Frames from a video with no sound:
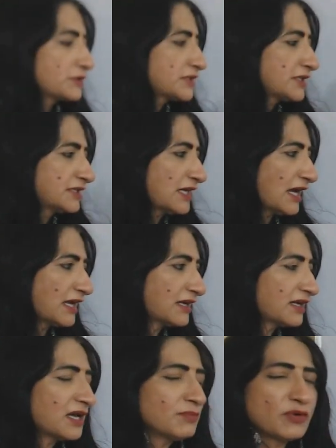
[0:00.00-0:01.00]
we'll see
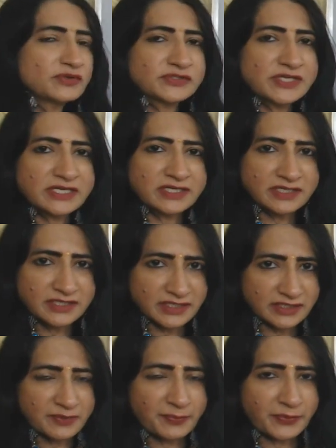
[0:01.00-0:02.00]
diagram of second
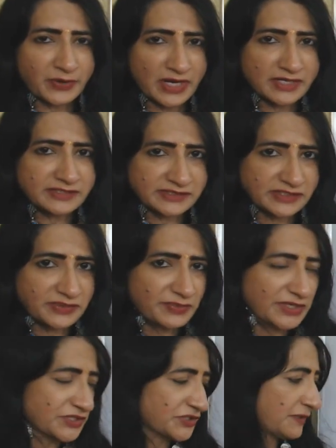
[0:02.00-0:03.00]
degree price
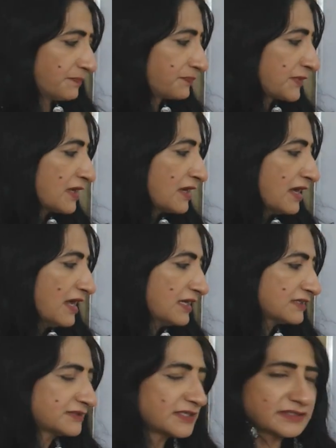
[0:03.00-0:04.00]
discrimination.
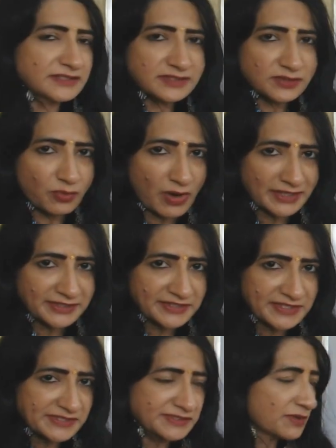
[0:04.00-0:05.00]
X-axis
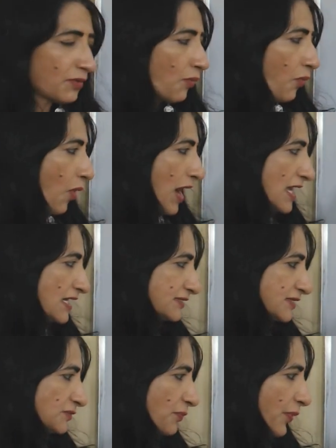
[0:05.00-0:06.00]
quantities,
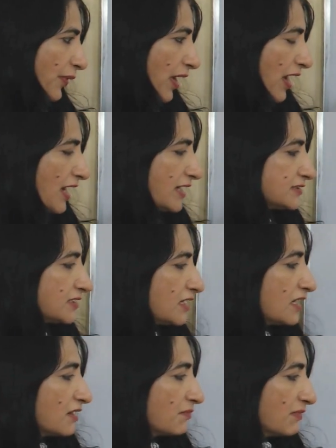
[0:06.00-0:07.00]
Y-axis price,
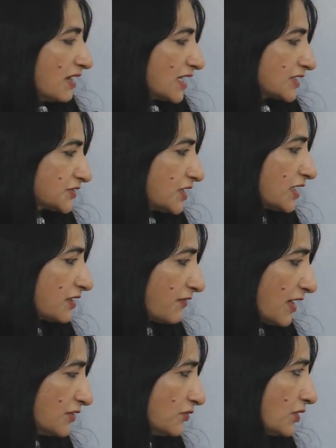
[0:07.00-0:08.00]
marginal
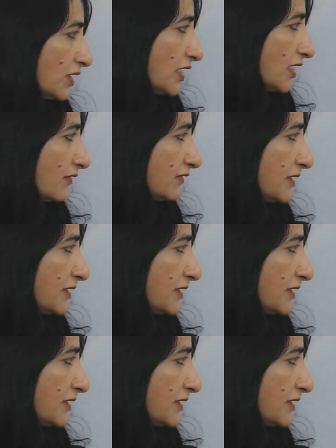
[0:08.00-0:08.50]
revenue curve,